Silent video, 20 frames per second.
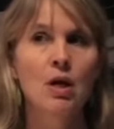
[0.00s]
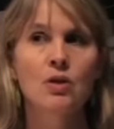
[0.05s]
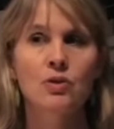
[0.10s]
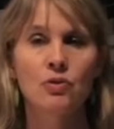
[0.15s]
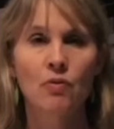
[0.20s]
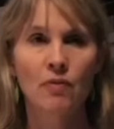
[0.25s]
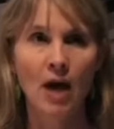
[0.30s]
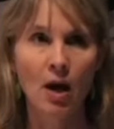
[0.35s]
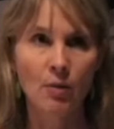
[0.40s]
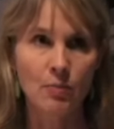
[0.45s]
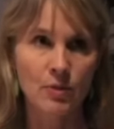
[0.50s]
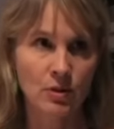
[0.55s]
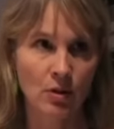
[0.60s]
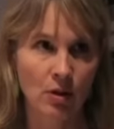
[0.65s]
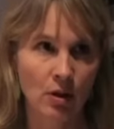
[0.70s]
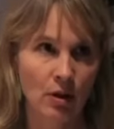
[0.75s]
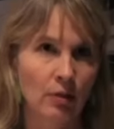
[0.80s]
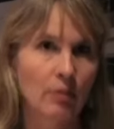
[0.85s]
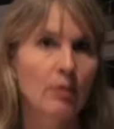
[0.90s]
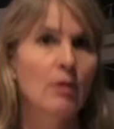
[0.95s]
So that was
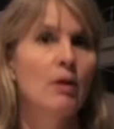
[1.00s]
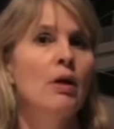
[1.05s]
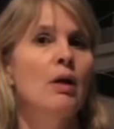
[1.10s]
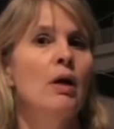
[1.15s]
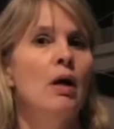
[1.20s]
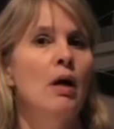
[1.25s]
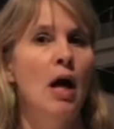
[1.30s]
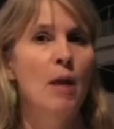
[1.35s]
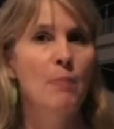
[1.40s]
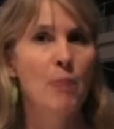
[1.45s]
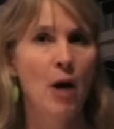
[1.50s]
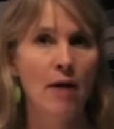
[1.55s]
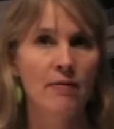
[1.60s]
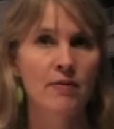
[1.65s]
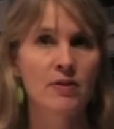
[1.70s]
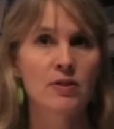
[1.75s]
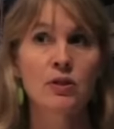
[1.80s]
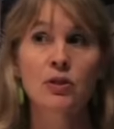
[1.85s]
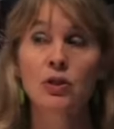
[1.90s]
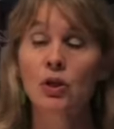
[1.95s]
our
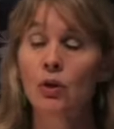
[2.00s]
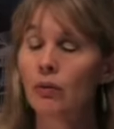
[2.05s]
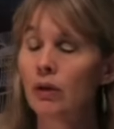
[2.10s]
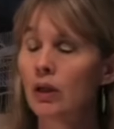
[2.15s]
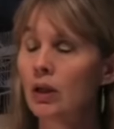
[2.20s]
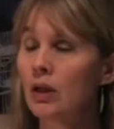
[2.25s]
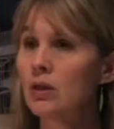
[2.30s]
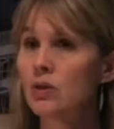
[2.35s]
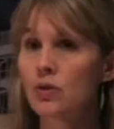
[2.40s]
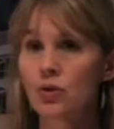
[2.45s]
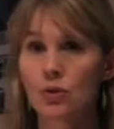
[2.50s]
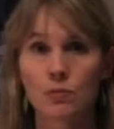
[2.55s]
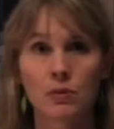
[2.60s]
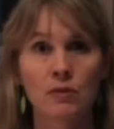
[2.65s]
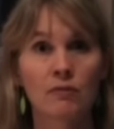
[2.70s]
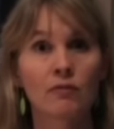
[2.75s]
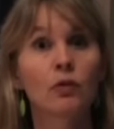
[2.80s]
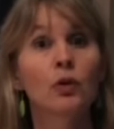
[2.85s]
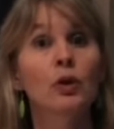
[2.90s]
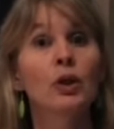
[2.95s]
hypothesis going in terms
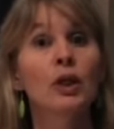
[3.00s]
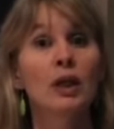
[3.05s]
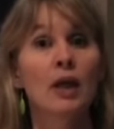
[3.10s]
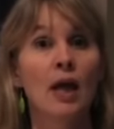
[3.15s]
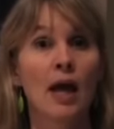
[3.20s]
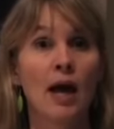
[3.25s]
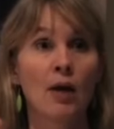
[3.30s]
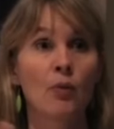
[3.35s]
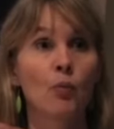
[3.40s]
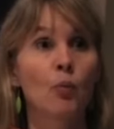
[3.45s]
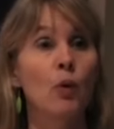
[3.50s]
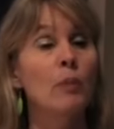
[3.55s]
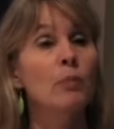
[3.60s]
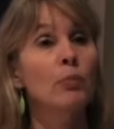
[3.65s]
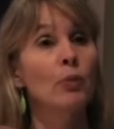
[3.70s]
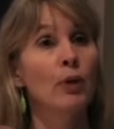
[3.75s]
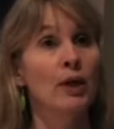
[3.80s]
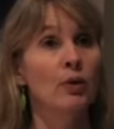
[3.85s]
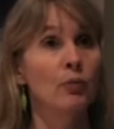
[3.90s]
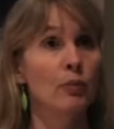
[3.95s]
of looking at what
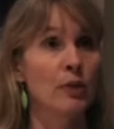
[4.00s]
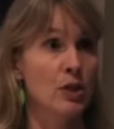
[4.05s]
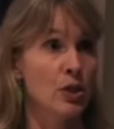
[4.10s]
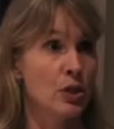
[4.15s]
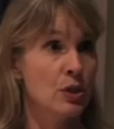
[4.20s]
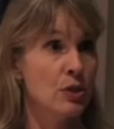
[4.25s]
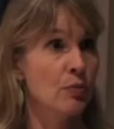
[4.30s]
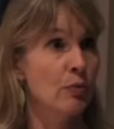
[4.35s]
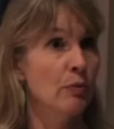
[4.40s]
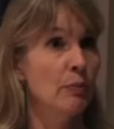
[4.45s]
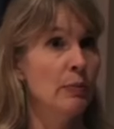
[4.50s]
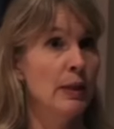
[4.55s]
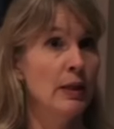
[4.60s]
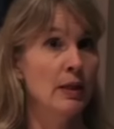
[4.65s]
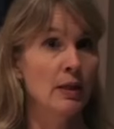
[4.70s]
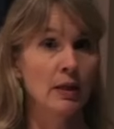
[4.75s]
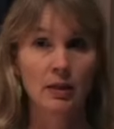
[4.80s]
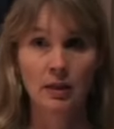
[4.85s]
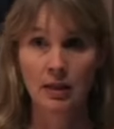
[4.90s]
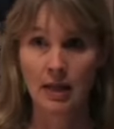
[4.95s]
brain regions would
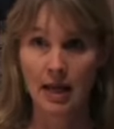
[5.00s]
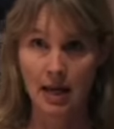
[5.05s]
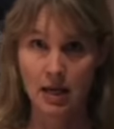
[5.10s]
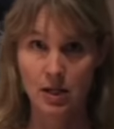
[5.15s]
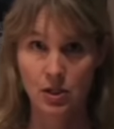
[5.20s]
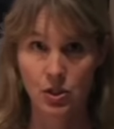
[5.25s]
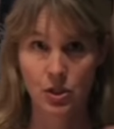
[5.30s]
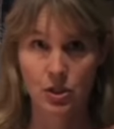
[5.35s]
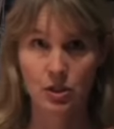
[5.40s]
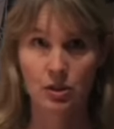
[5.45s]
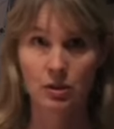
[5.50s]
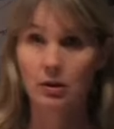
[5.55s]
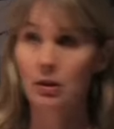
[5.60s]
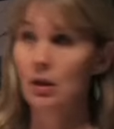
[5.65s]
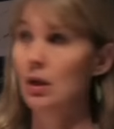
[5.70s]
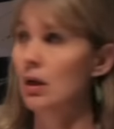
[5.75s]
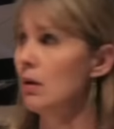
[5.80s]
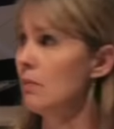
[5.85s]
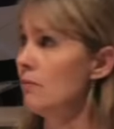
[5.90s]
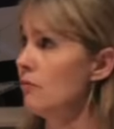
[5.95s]
be engaged
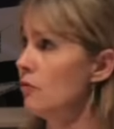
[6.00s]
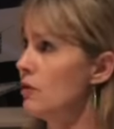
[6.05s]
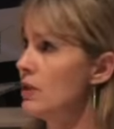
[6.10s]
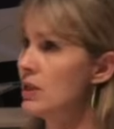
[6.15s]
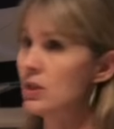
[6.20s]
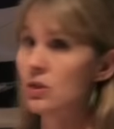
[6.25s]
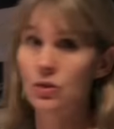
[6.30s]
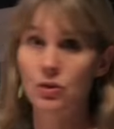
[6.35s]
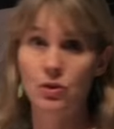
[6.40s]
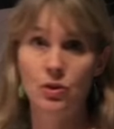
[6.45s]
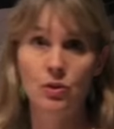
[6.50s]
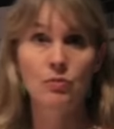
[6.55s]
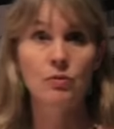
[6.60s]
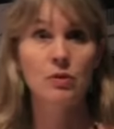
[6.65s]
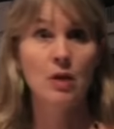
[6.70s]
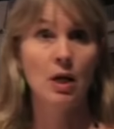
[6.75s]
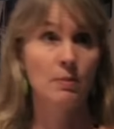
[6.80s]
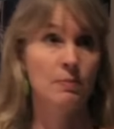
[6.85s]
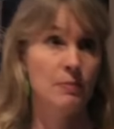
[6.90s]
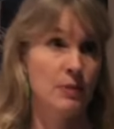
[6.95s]
for these two
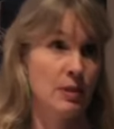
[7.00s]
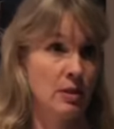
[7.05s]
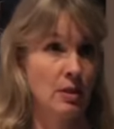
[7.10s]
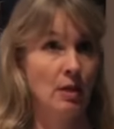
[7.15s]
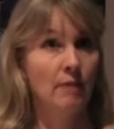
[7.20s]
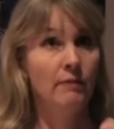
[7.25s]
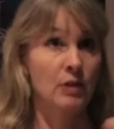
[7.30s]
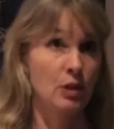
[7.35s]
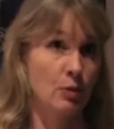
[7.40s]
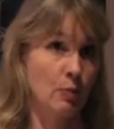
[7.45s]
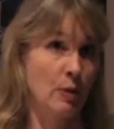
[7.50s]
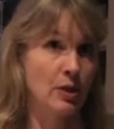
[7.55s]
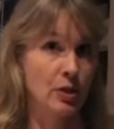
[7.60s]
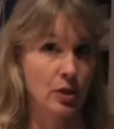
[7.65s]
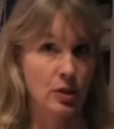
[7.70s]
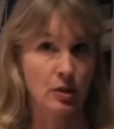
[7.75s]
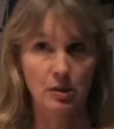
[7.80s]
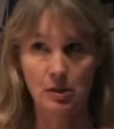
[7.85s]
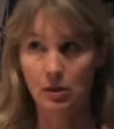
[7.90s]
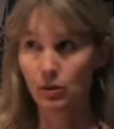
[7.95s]
types of
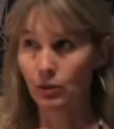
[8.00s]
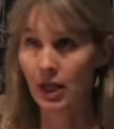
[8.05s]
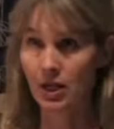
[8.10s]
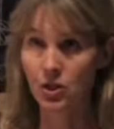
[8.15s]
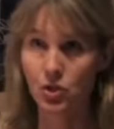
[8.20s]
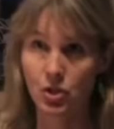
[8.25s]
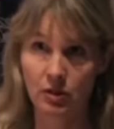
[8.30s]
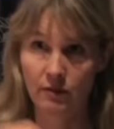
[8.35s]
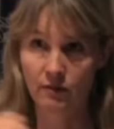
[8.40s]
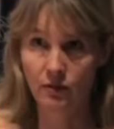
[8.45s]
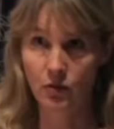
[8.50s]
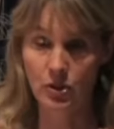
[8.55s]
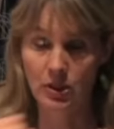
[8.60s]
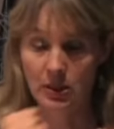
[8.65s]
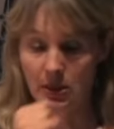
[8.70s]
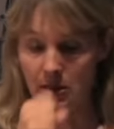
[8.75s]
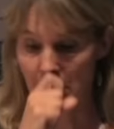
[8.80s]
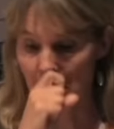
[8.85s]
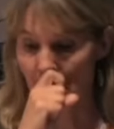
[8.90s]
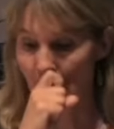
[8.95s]
expressions, locations
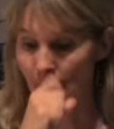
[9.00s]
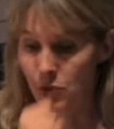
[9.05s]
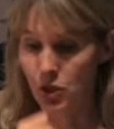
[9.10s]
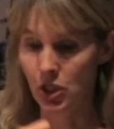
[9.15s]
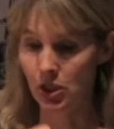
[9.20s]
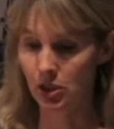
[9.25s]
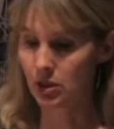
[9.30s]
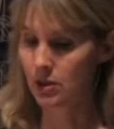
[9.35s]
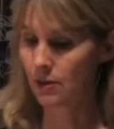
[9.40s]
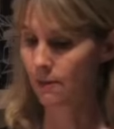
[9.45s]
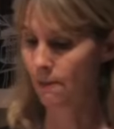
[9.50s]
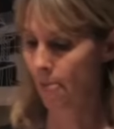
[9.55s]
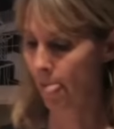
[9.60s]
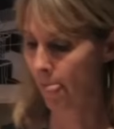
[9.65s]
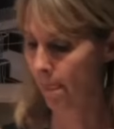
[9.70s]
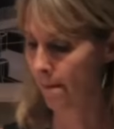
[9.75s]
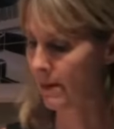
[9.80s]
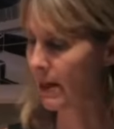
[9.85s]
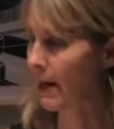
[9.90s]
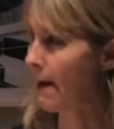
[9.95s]
versus objects,
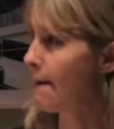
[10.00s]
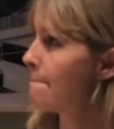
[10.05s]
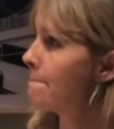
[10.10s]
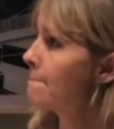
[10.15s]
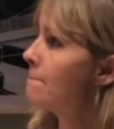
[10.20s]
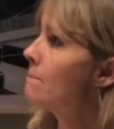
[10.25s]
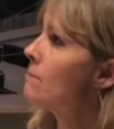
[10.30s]
okay?